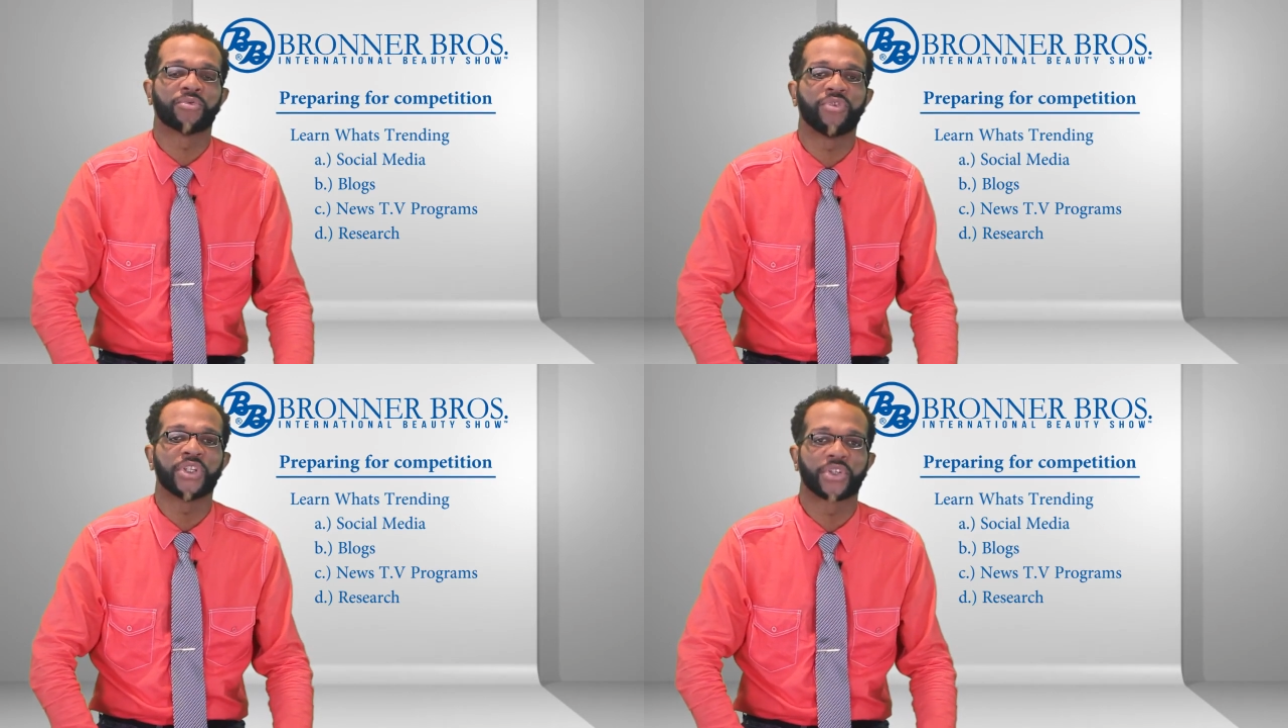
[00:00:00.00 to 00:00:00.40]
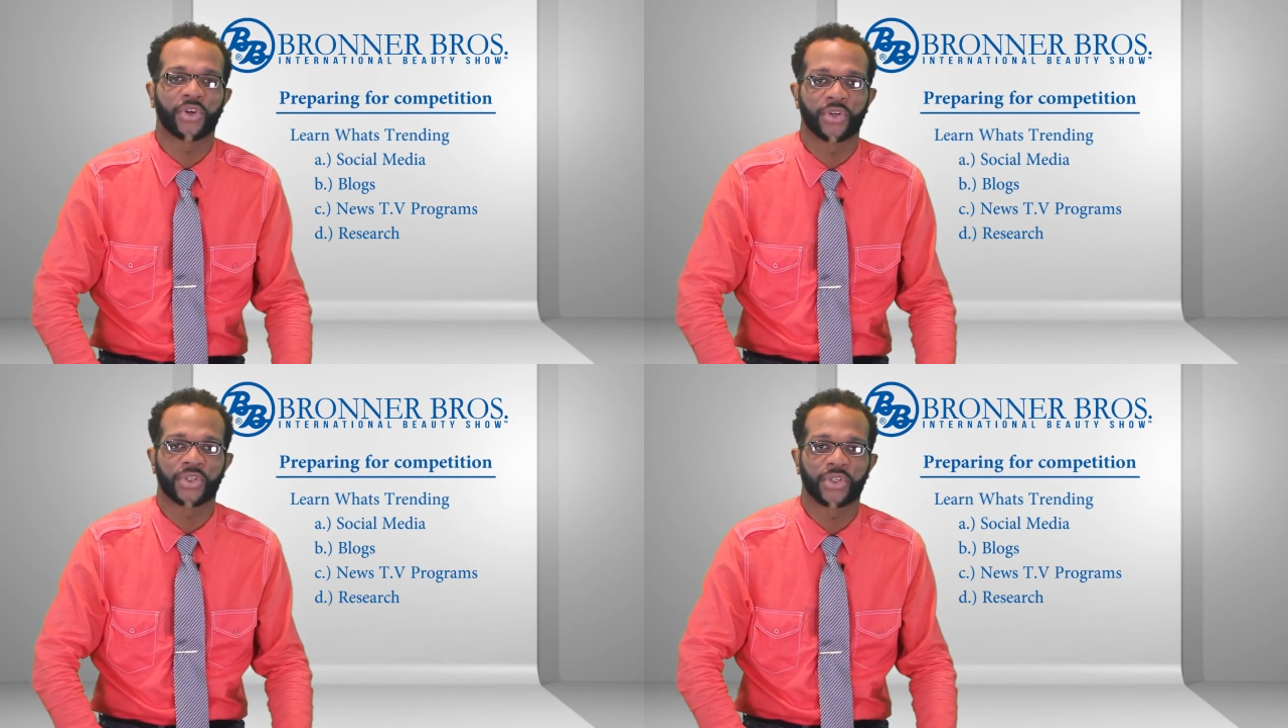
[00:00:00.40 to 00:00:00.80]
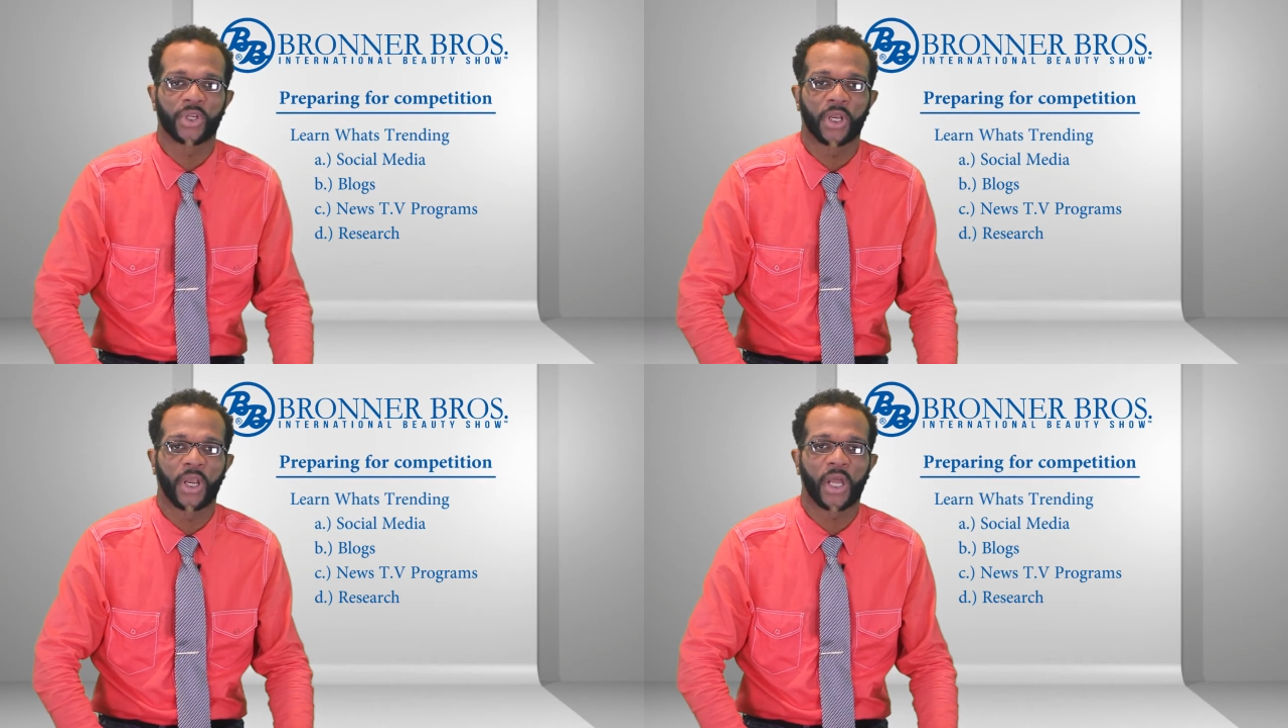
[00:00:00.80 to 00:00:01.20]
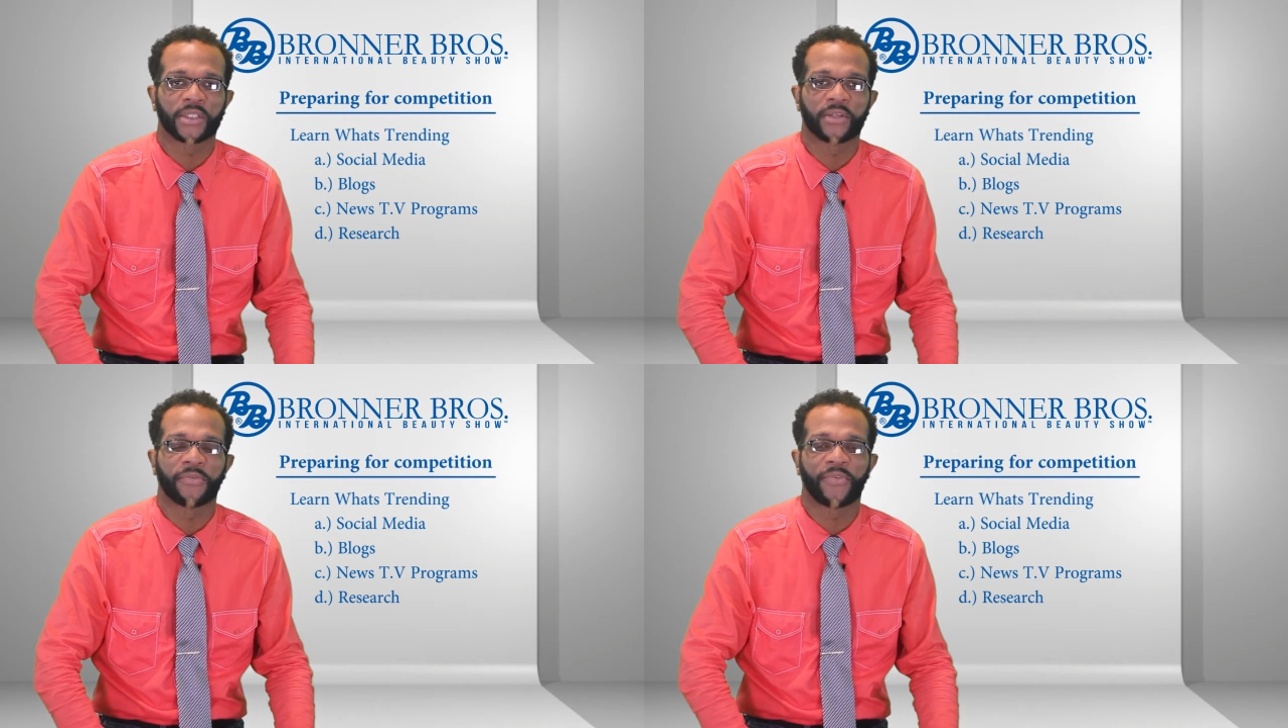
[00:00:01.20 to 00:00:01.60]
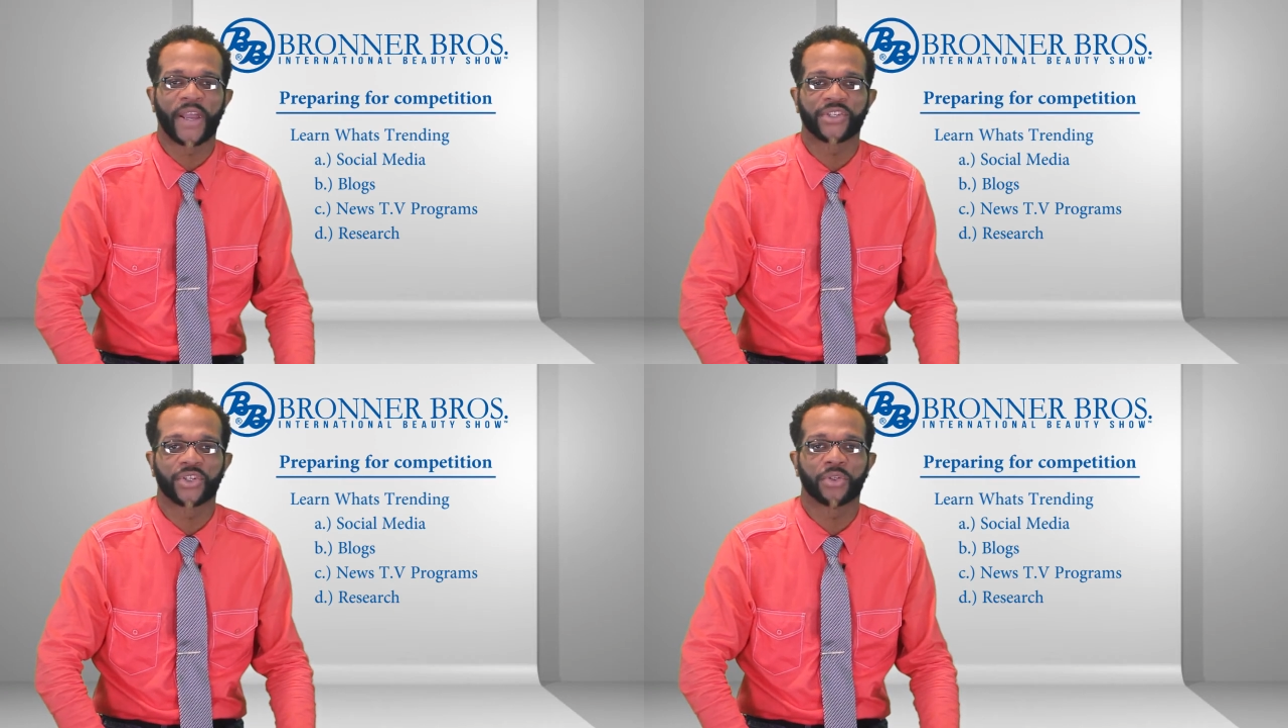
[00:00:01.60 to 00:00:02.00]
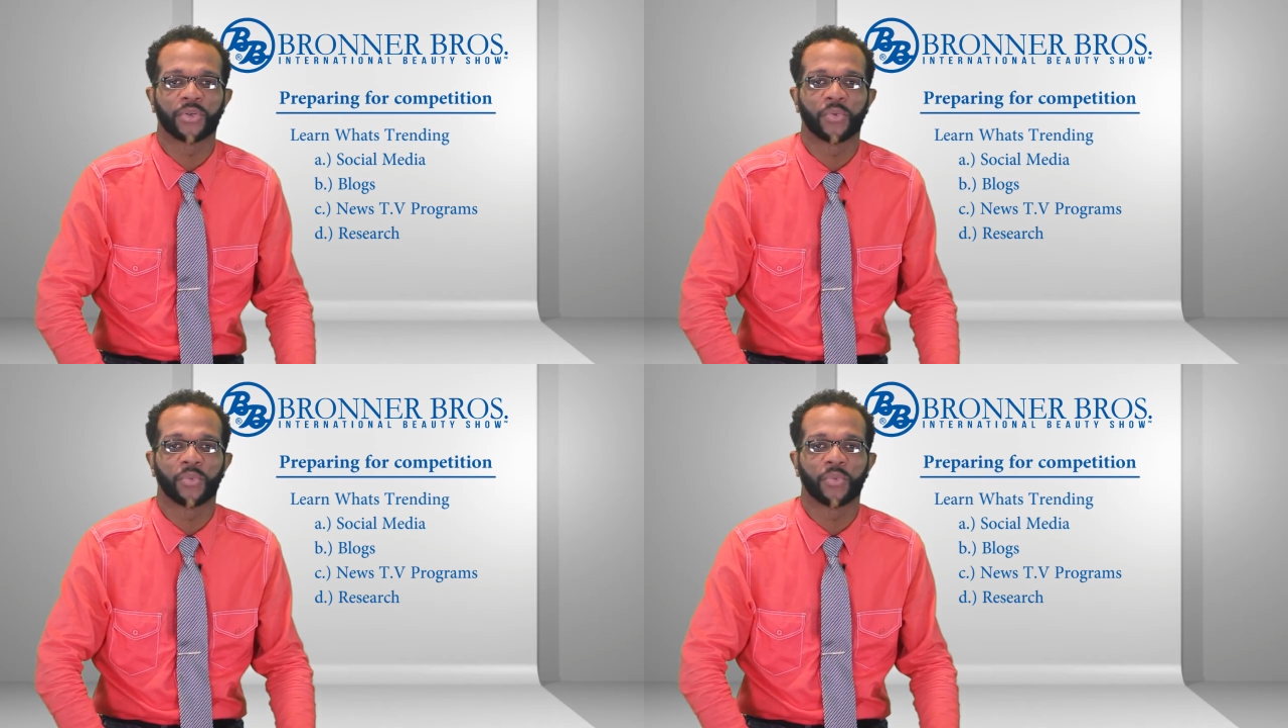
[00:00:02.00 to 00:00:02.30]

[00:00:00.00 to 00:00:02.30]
research lots of fashion